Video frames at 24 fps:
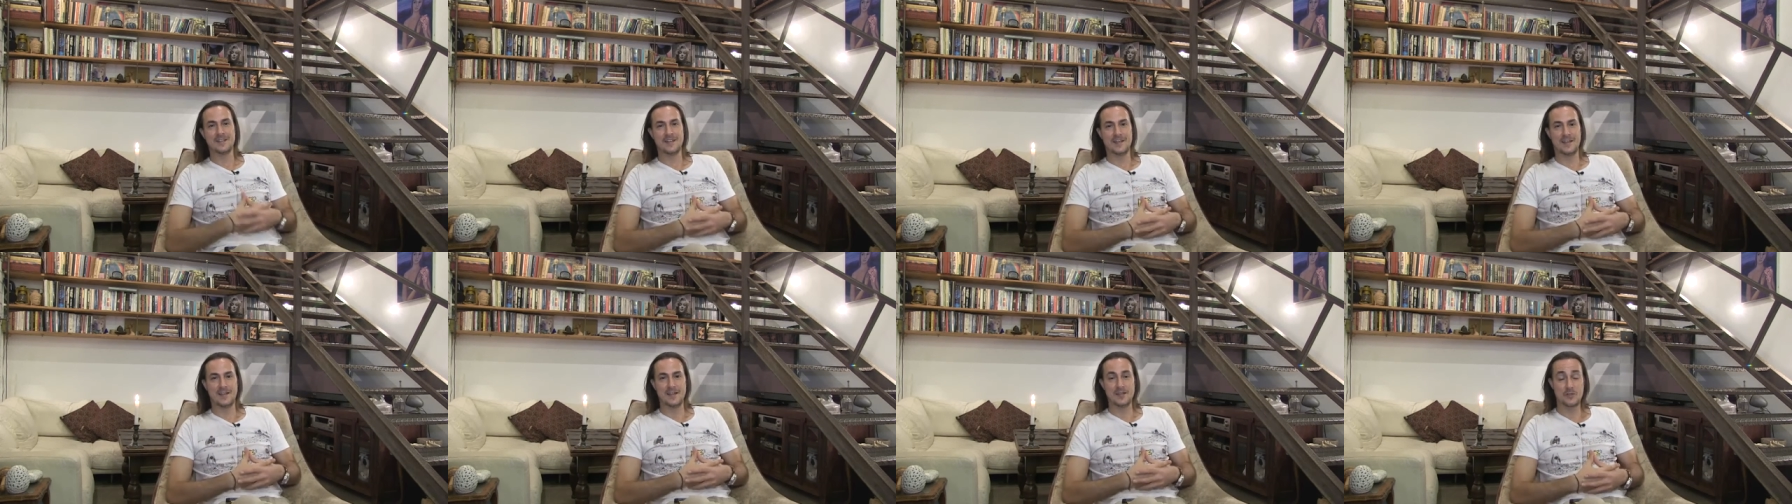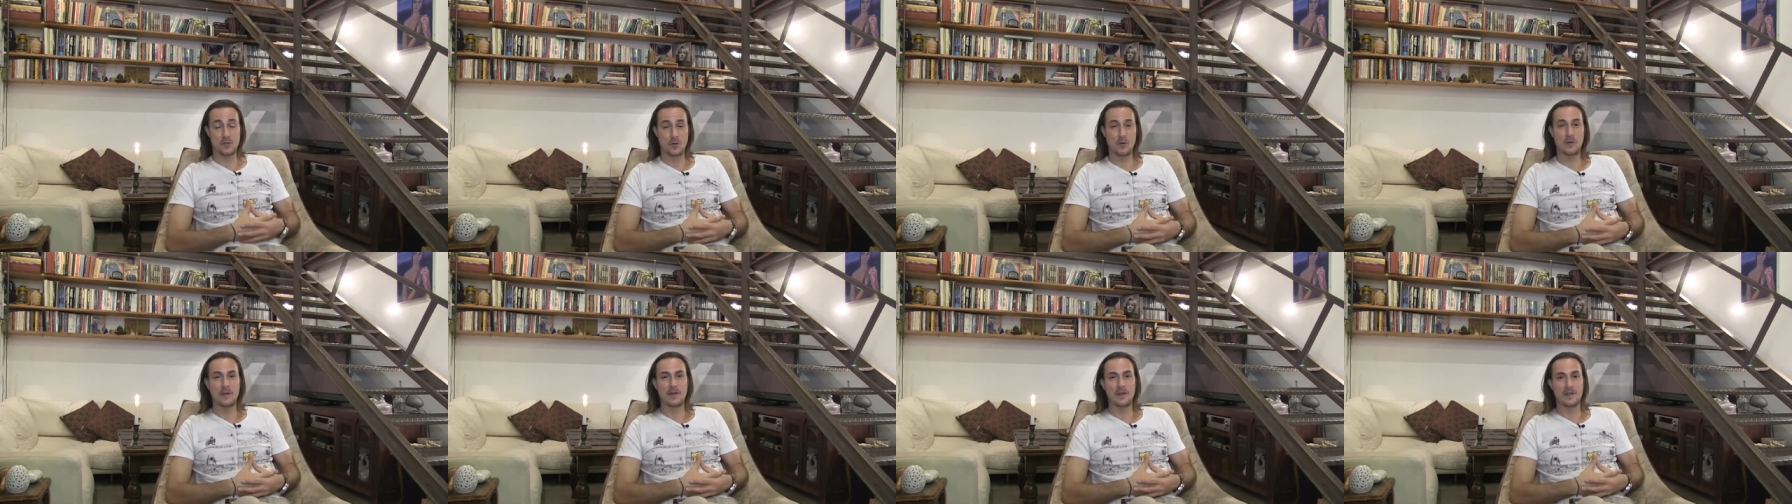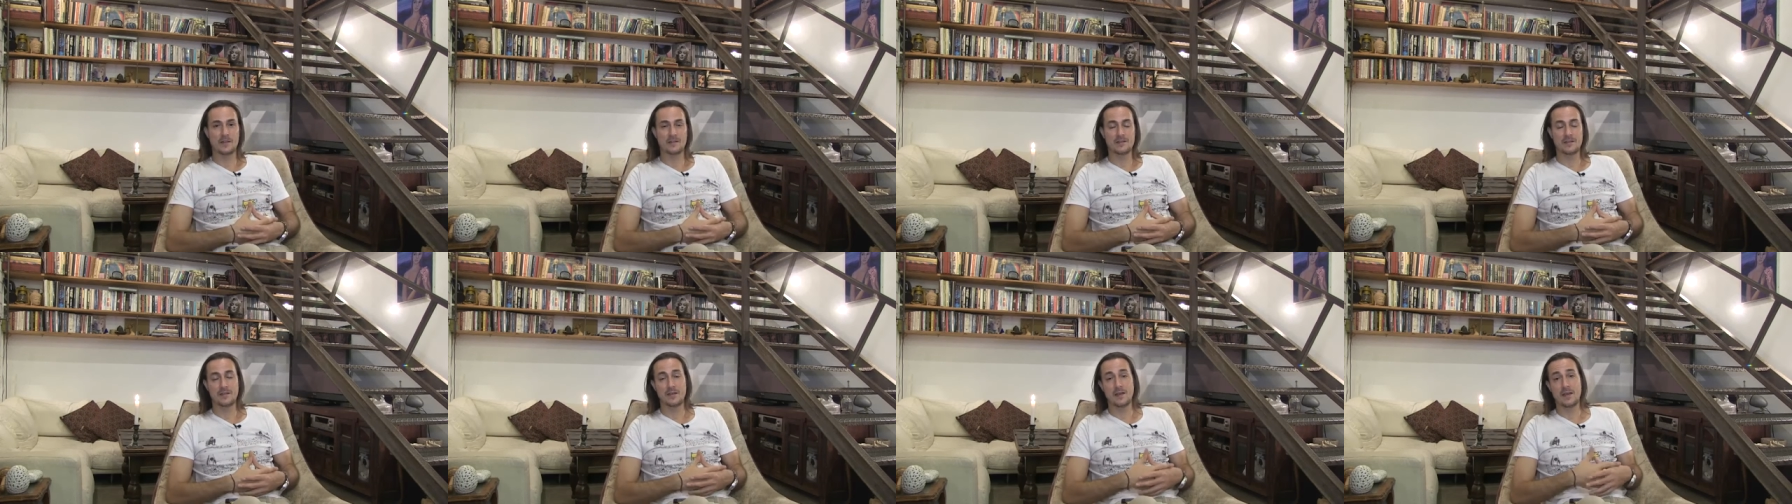uh,
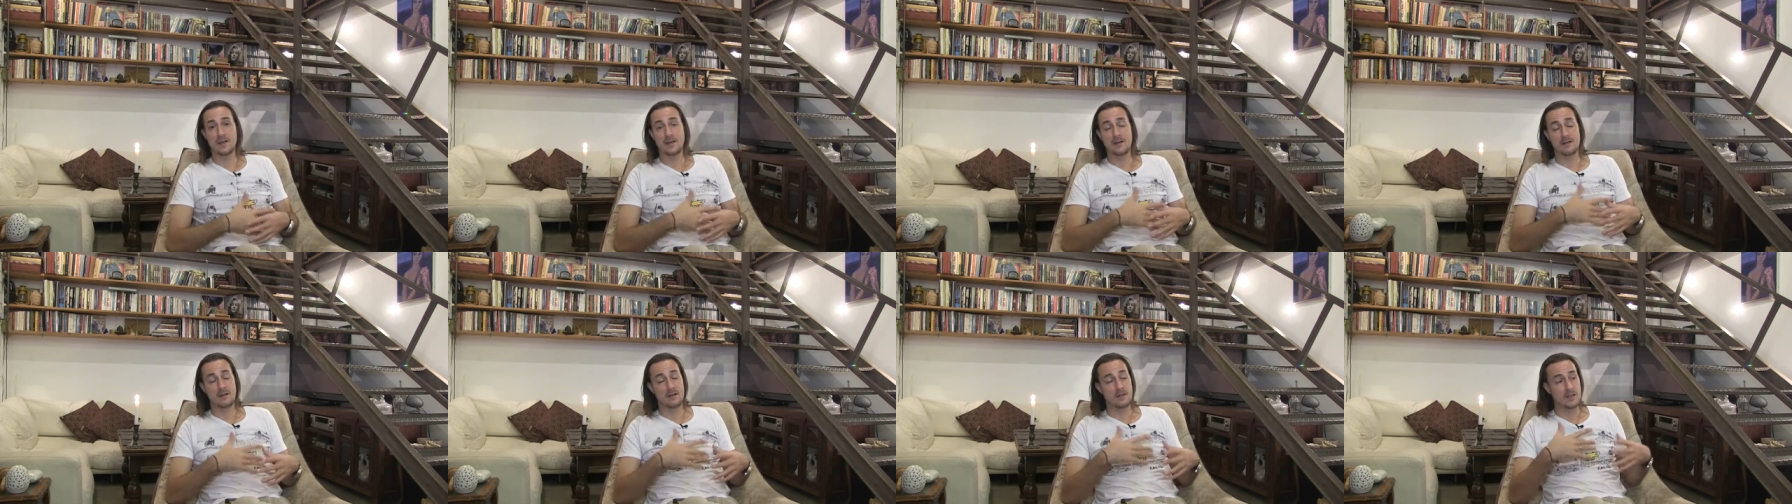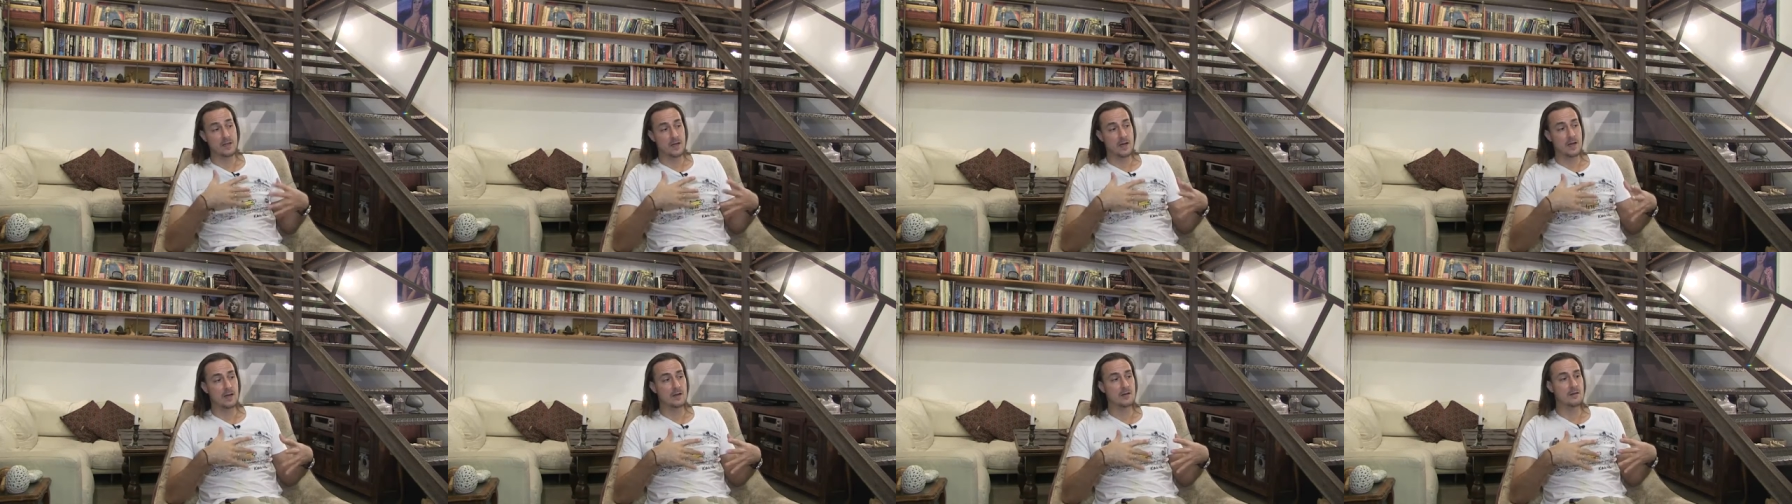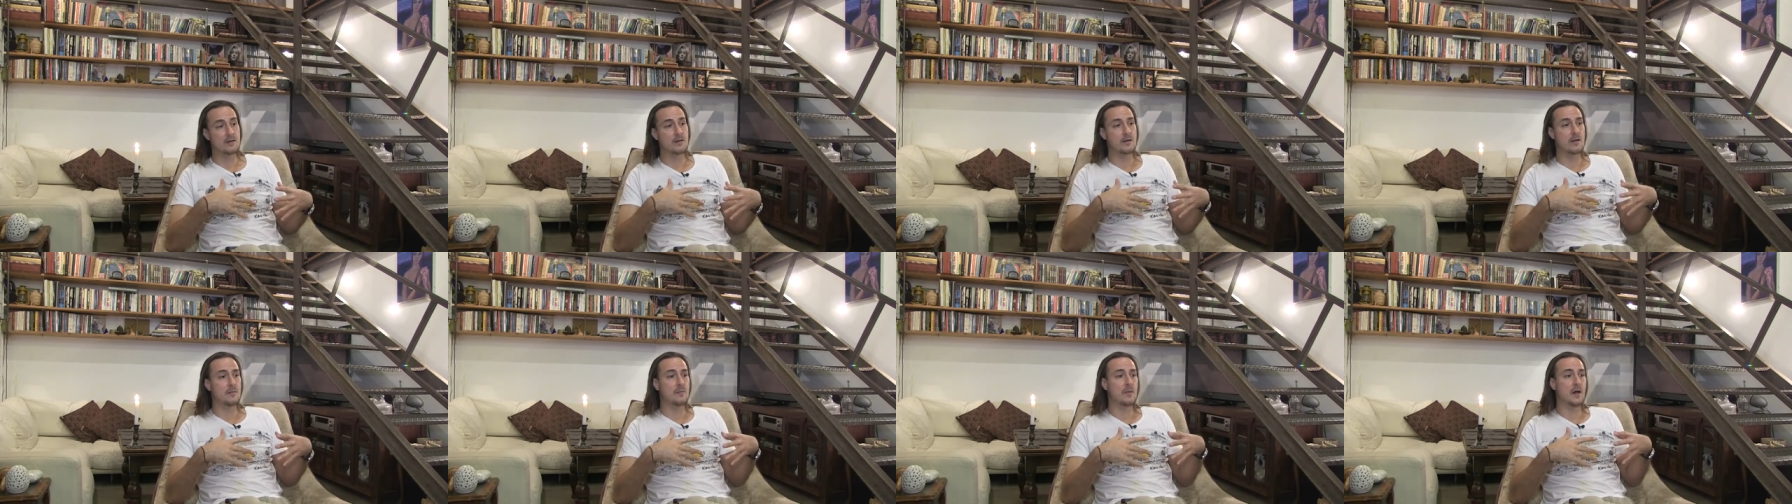joining together, and the
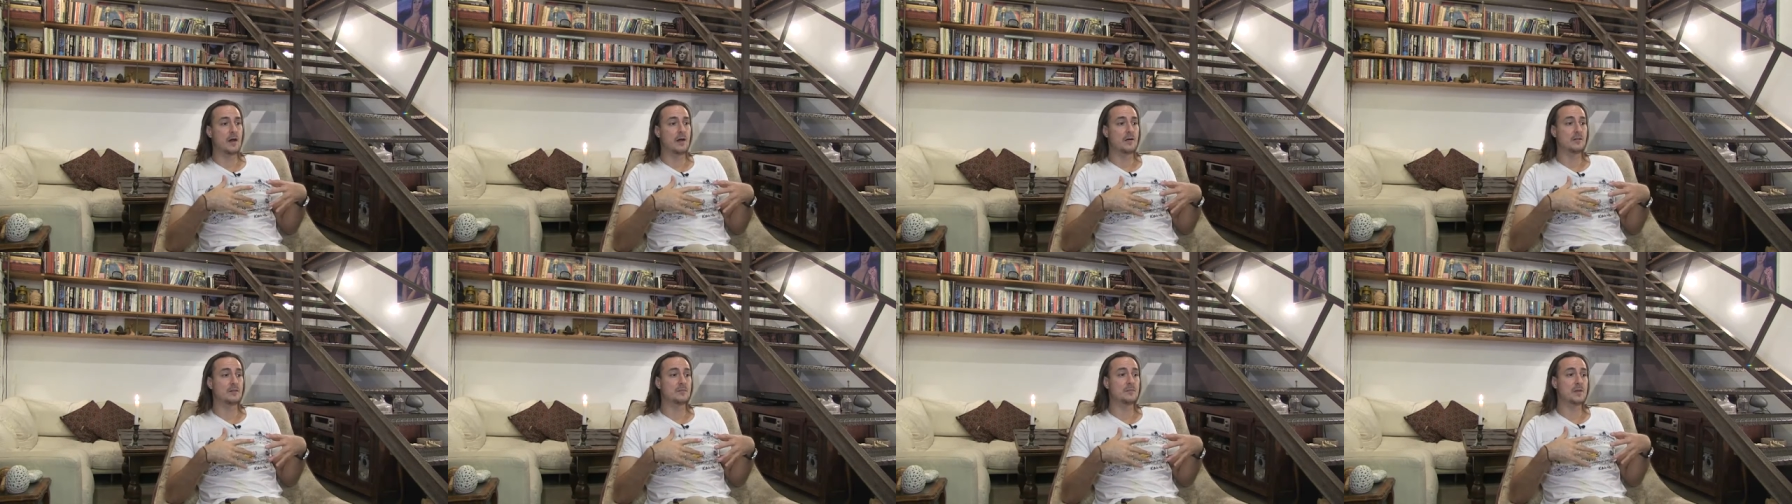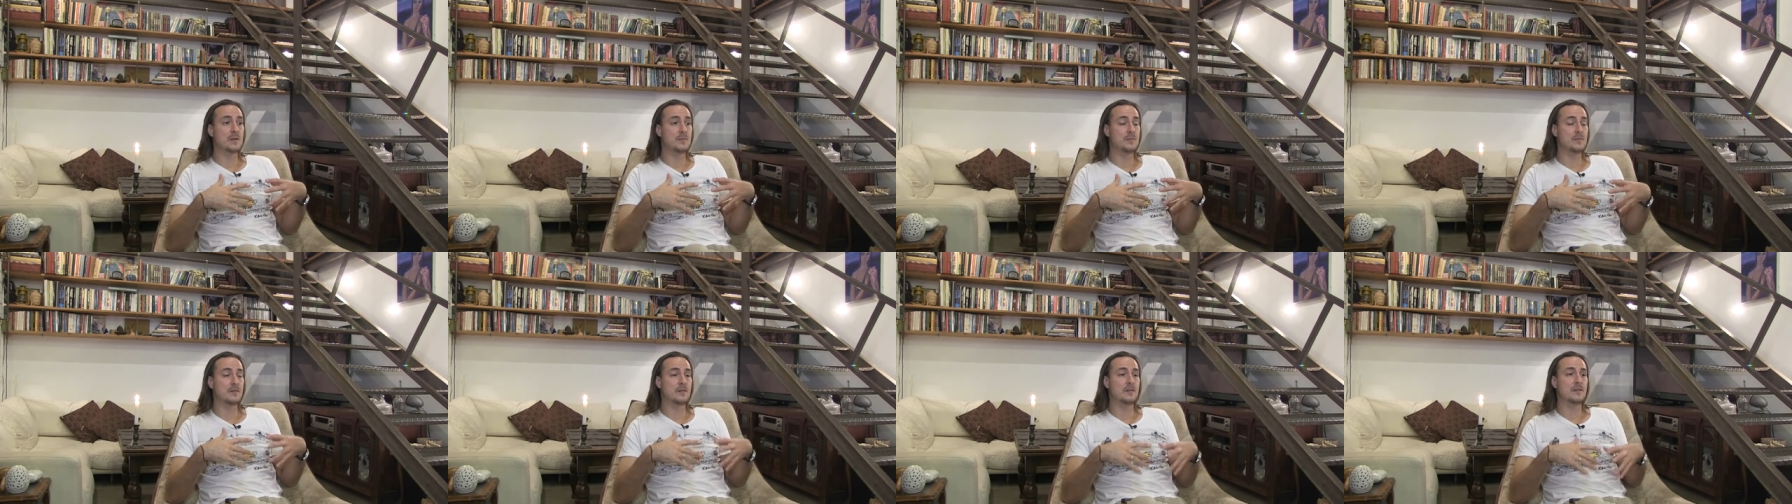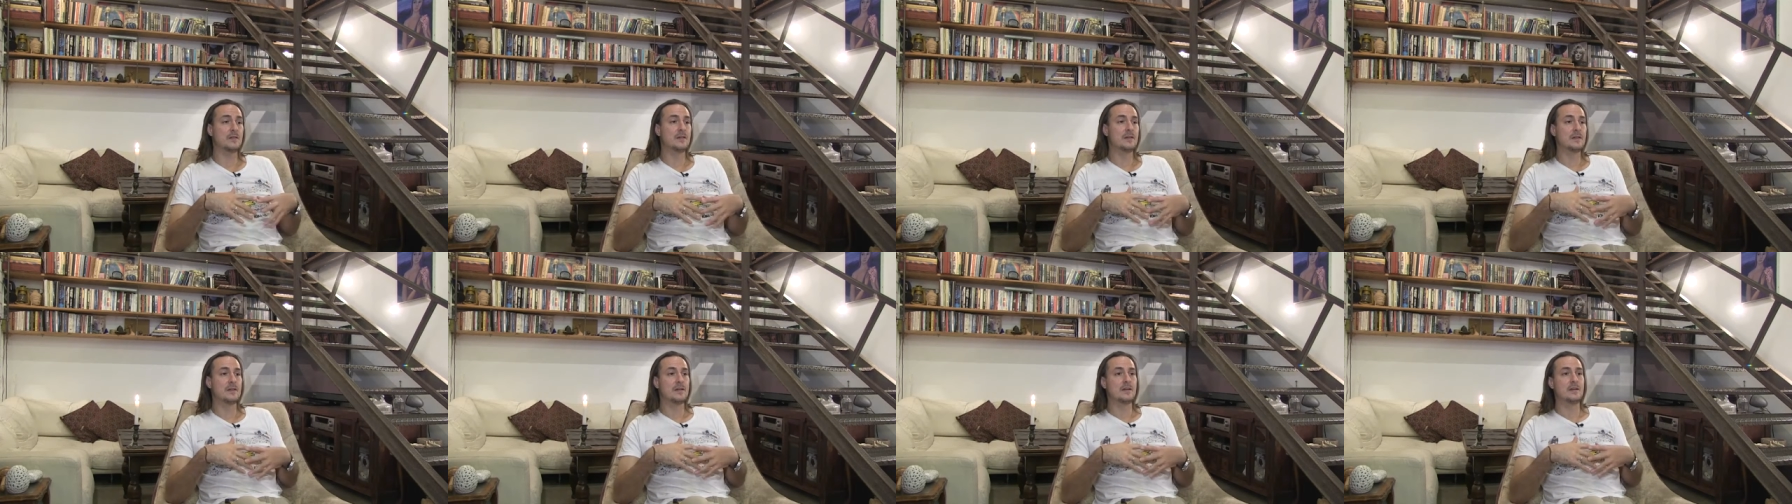other about
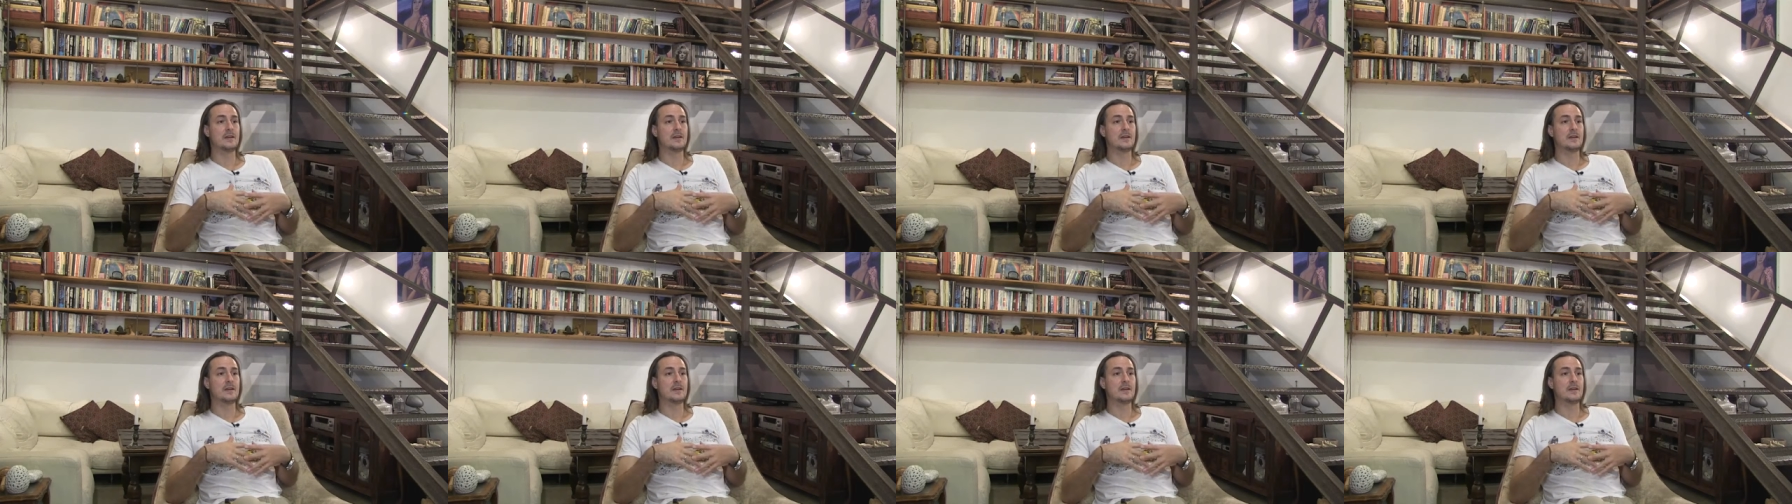people